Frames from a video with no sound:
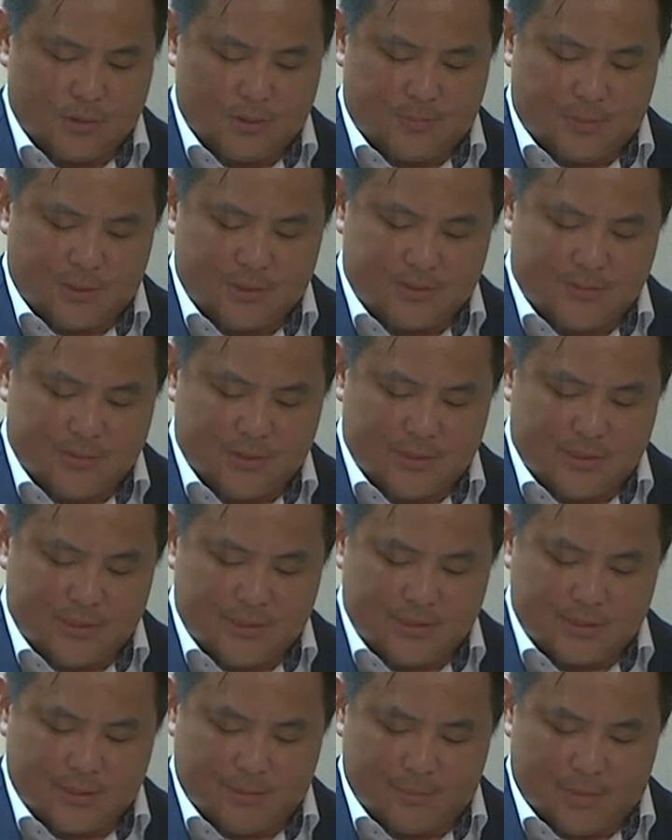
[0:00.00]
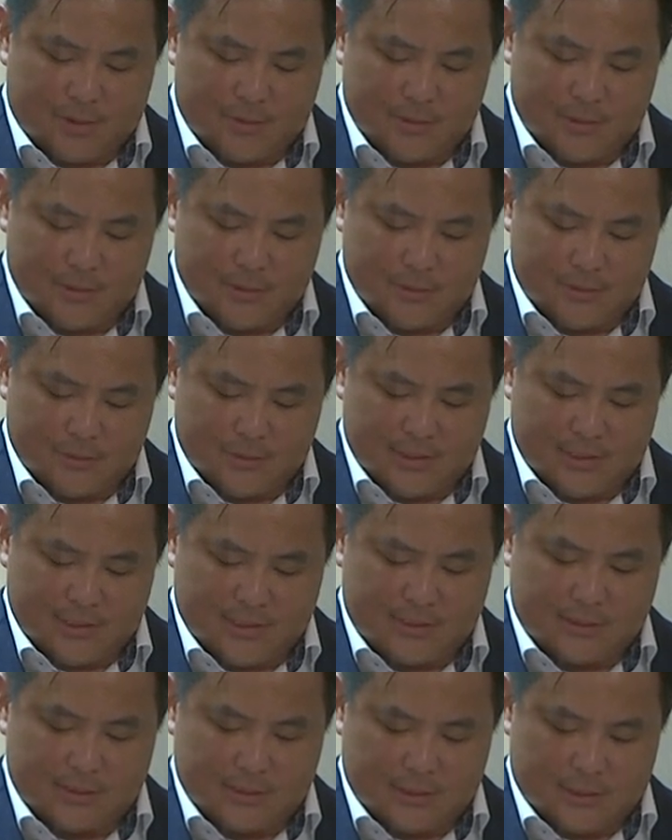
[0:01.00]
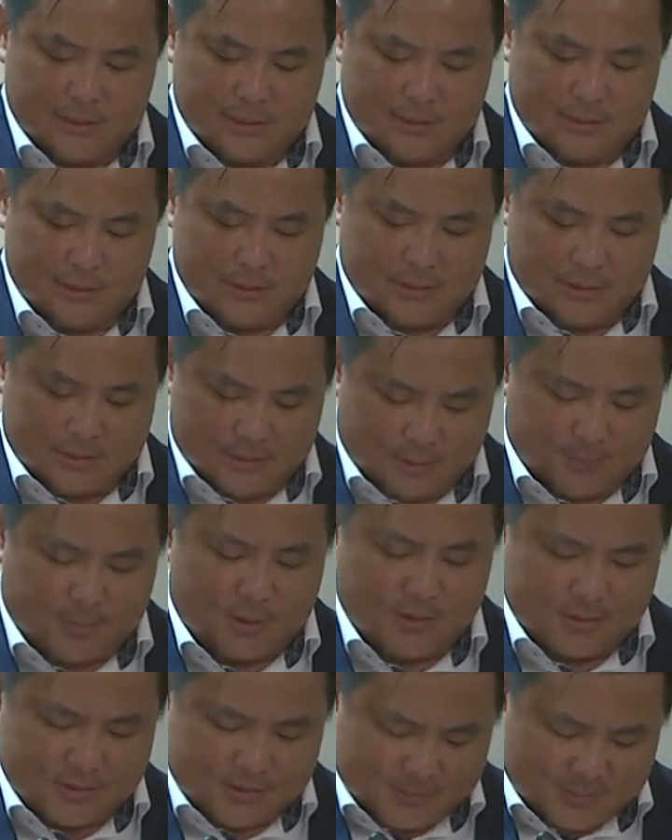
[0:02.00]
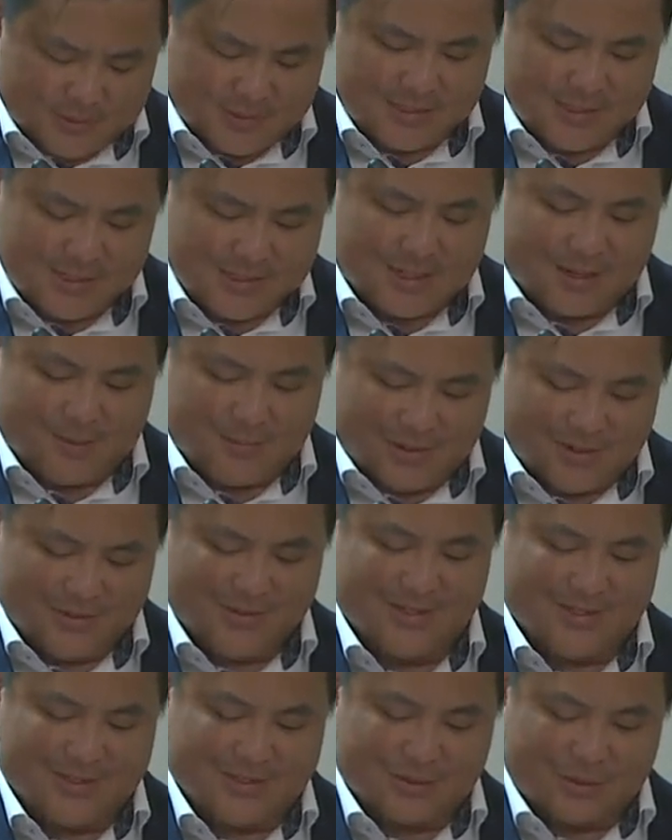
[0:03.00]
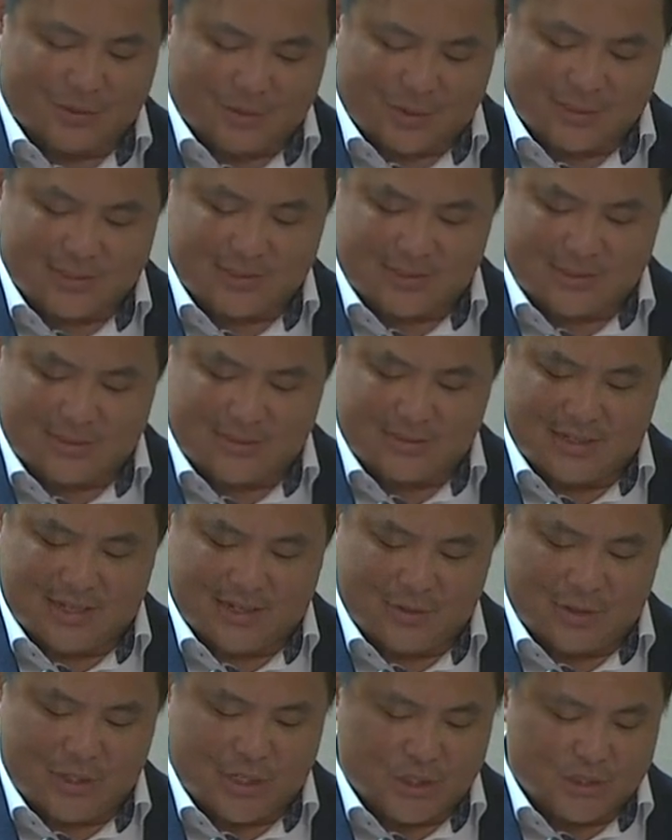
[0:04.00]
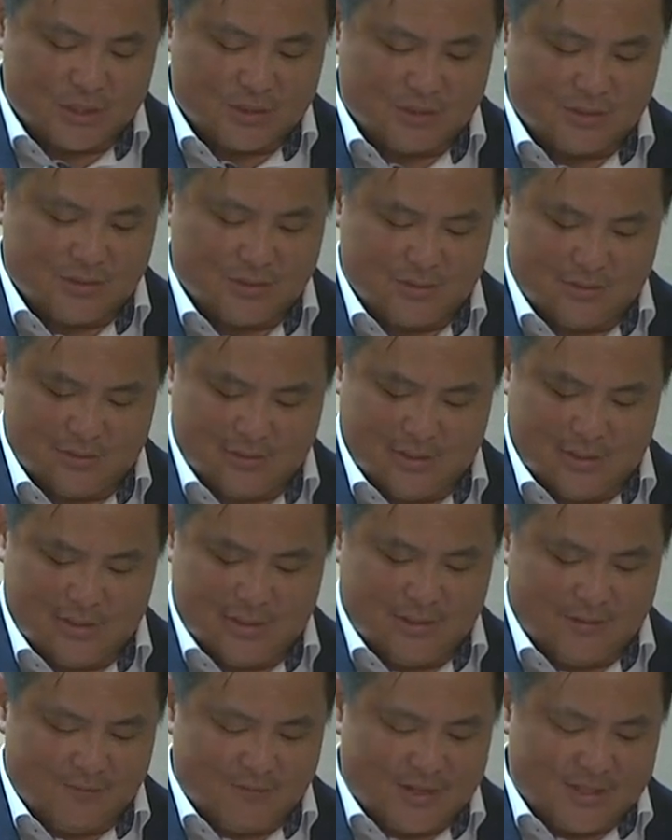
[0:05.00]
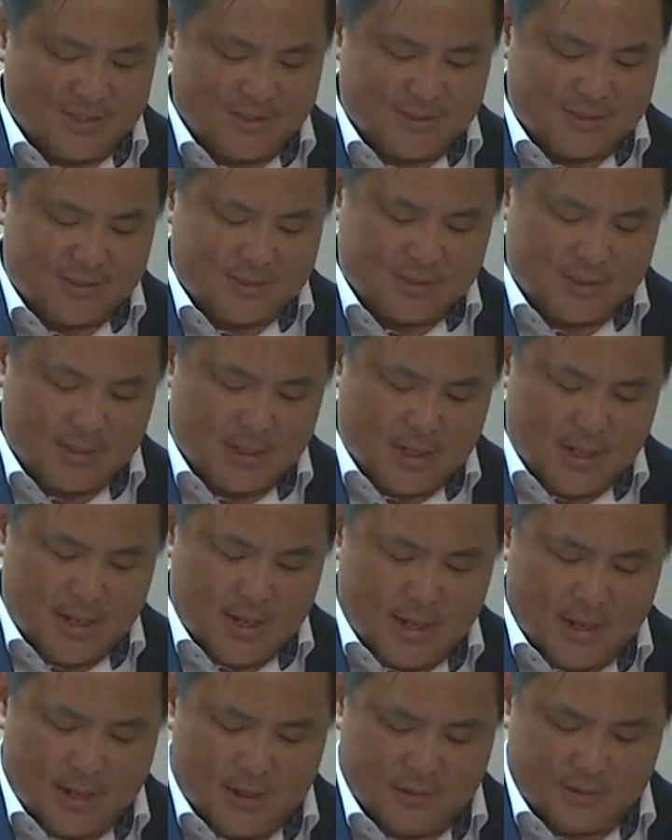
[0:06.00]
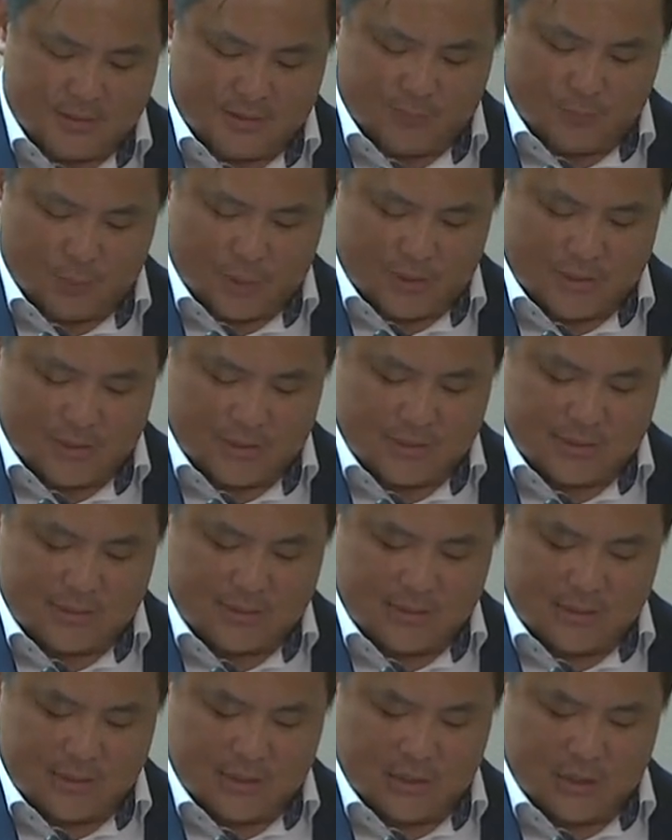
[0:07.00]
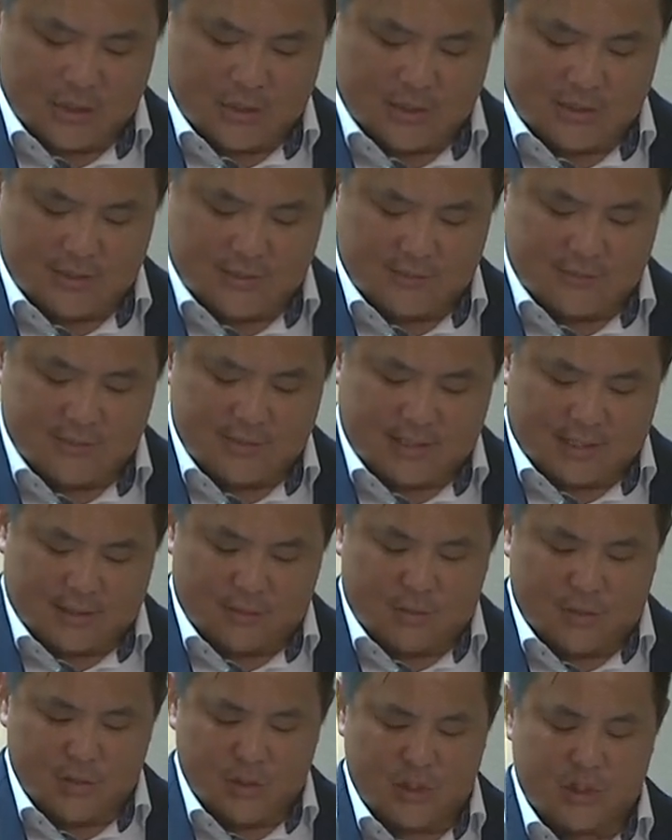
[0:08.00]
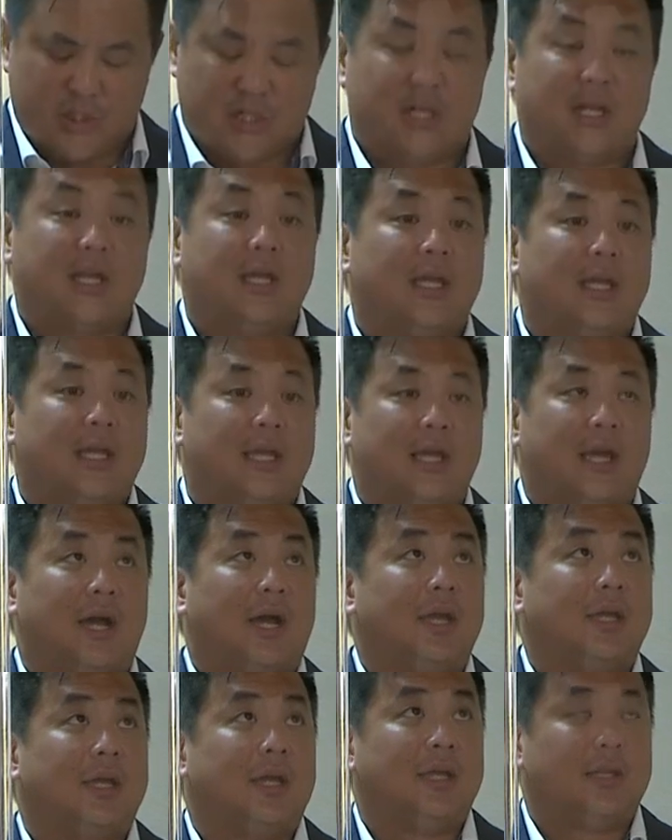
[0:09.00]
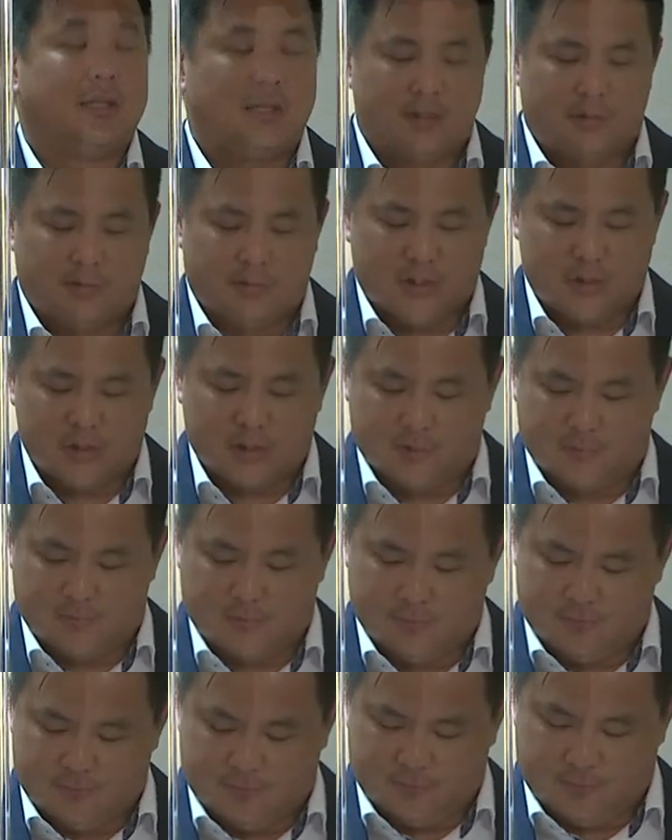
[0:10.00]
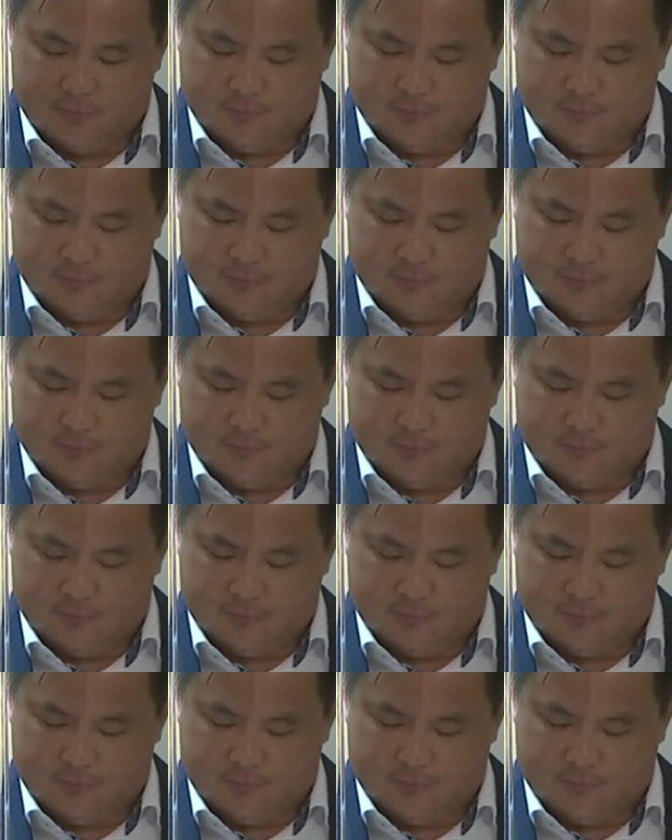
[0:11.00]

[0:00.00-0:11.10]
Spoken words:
The possibilities are boundless across education, events, health and wellness initiatives, technology, AI, and innovation.